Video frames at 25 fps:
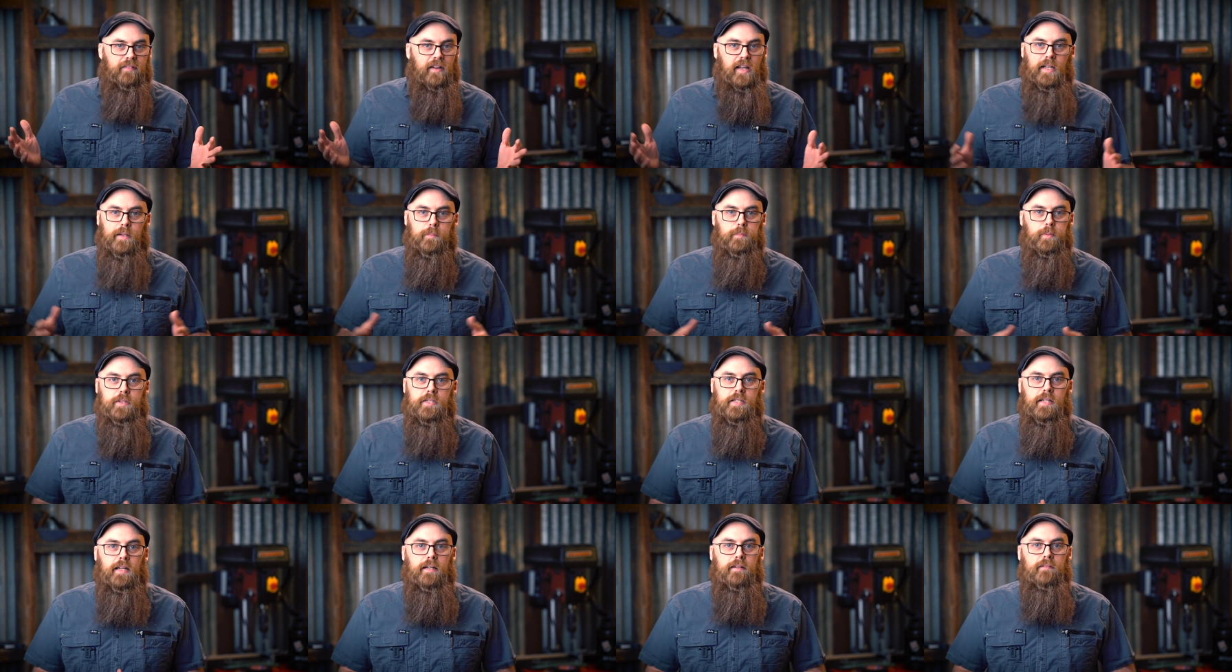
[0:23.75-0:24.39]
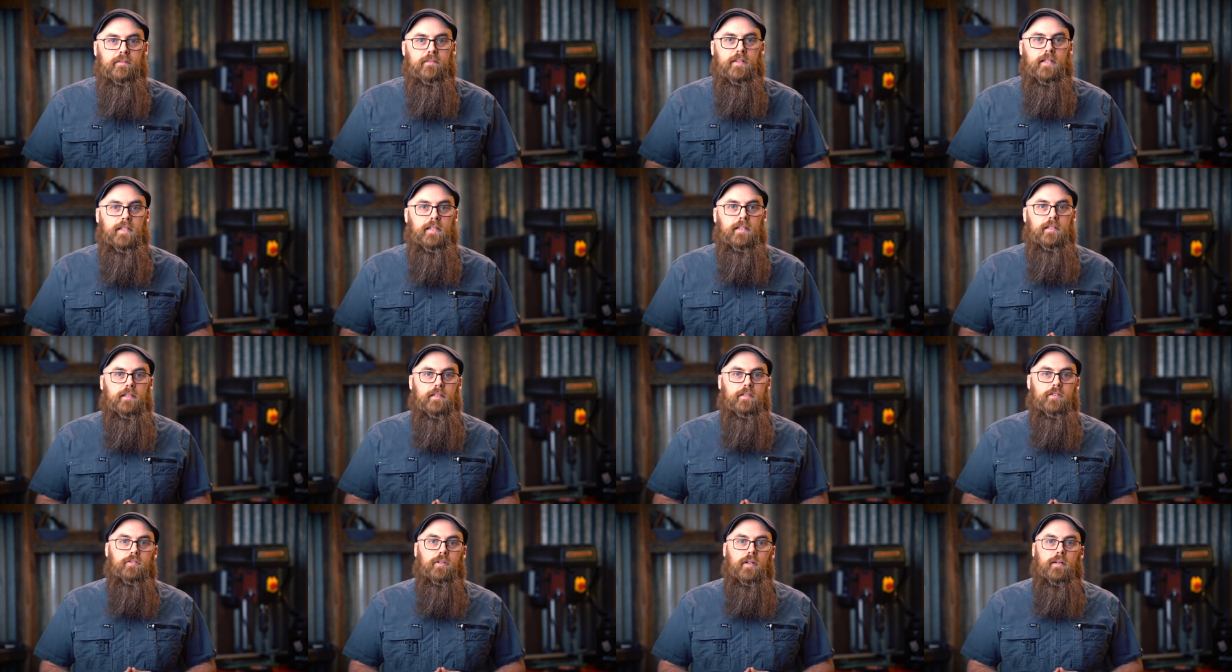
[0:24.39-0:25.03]
eighty percent of
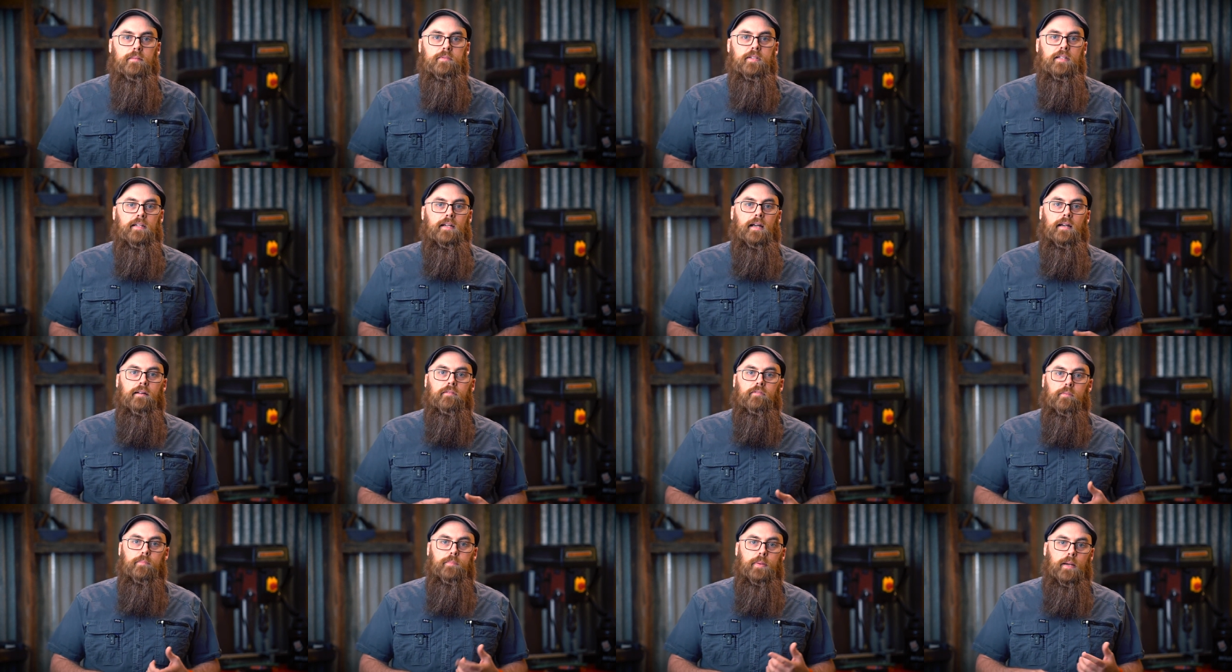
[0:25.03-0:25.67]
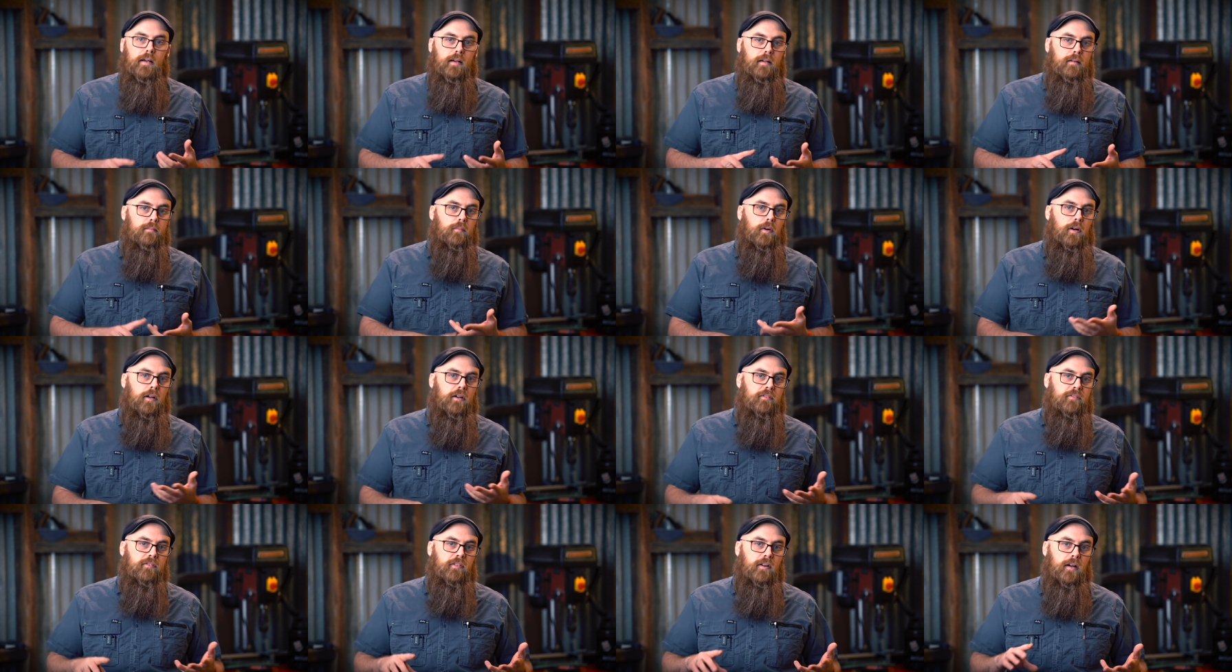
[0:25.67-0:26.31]
the drums that I repair,
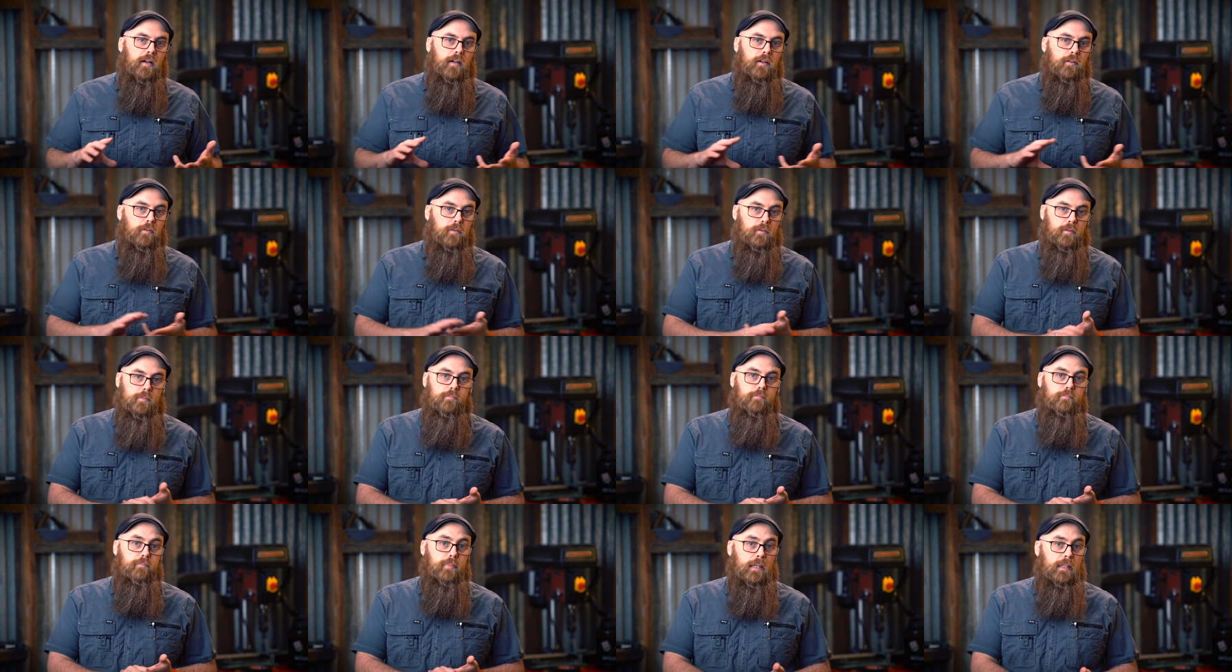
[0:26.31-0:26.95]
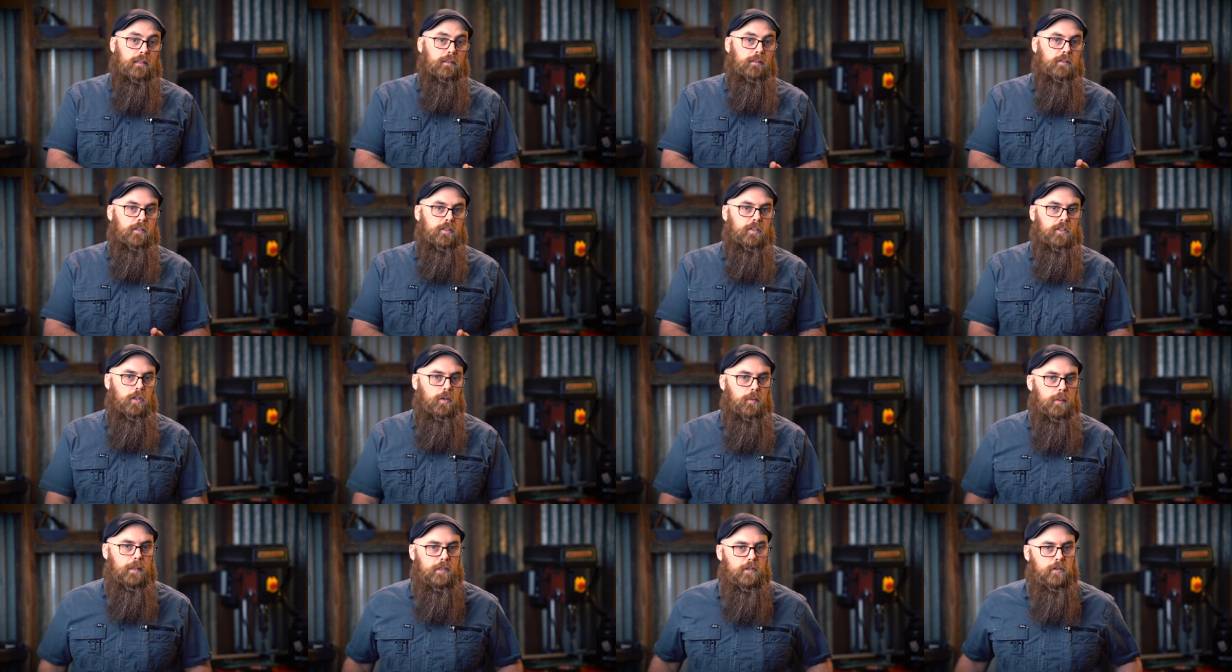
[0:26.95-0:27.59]
modify, or build
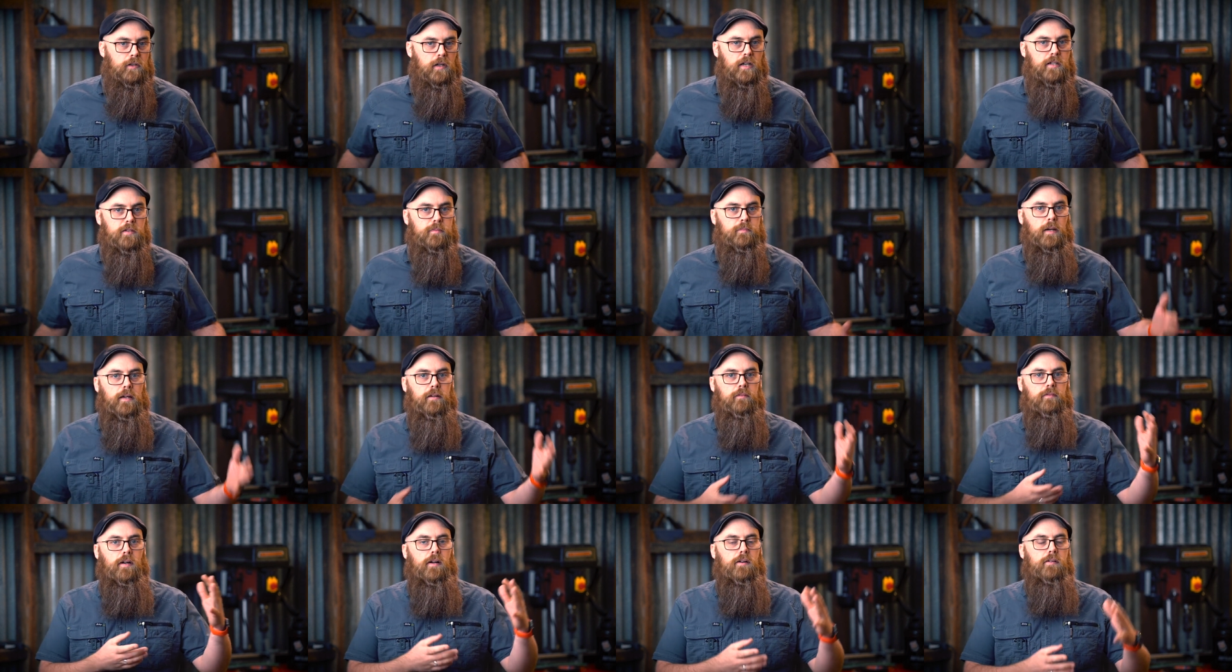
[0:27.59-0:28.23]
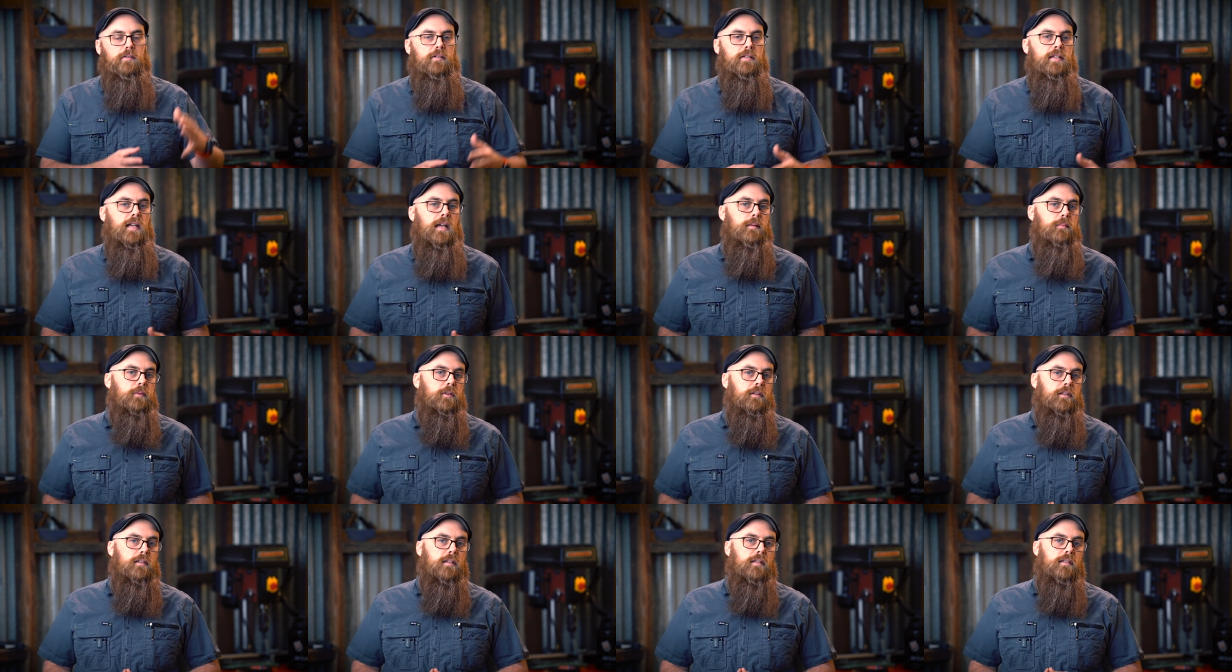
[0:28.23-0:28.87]
go across my router
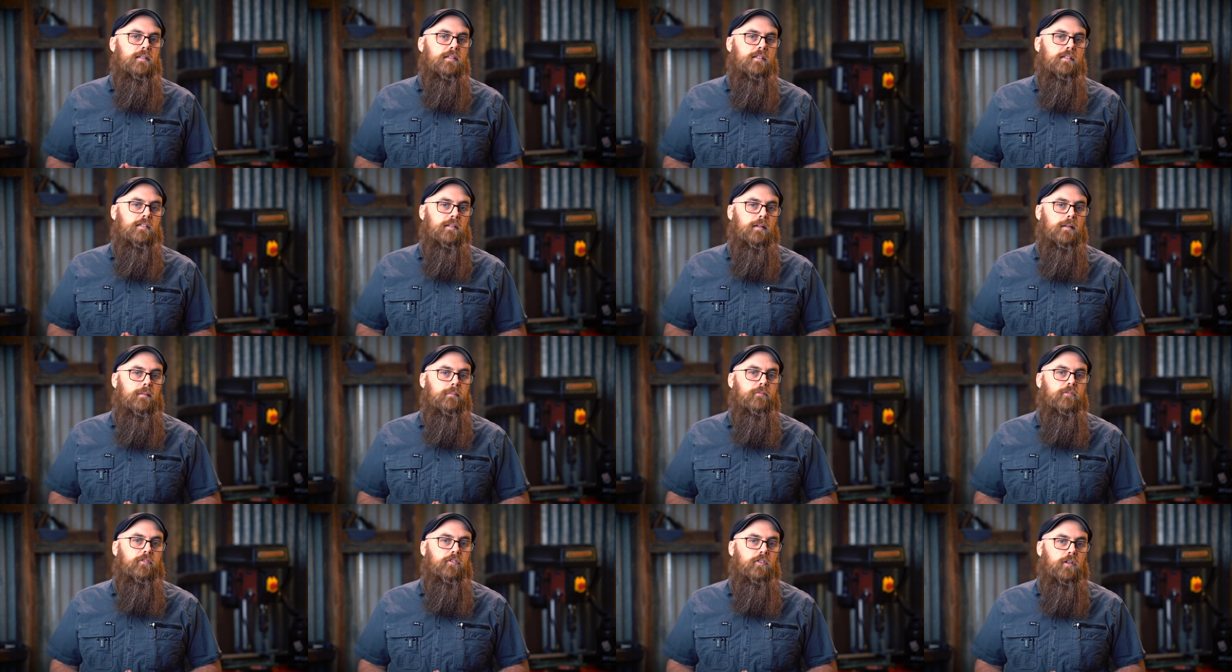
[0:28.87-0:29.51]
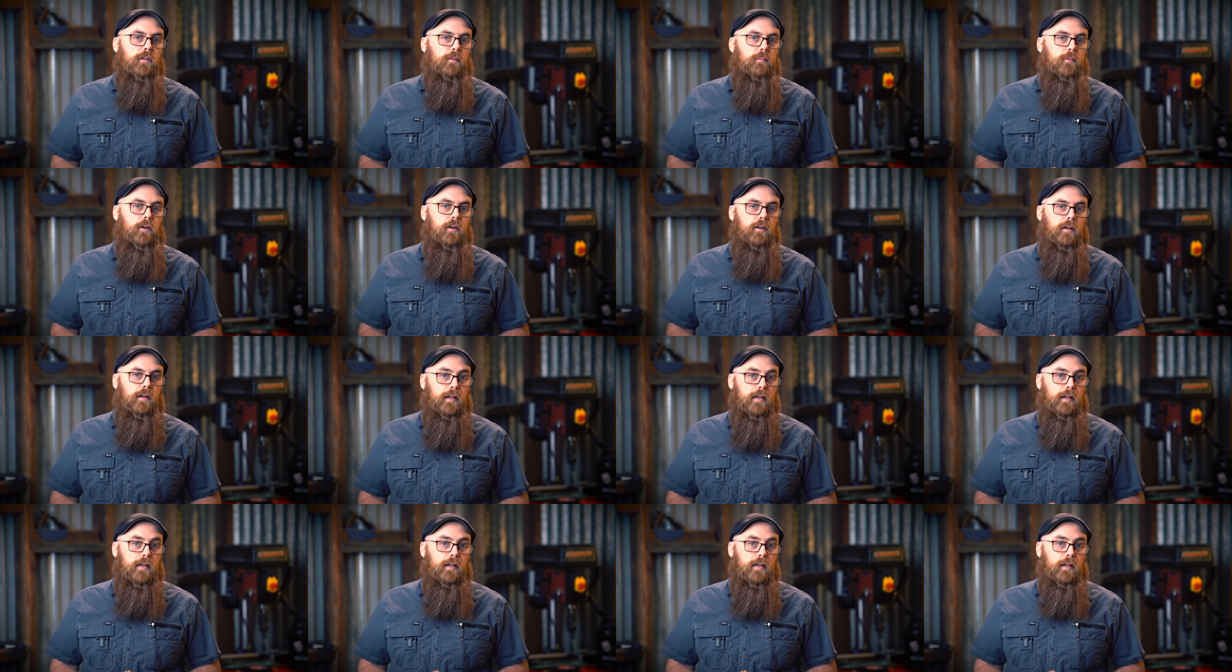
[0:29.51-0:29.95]
table in some form or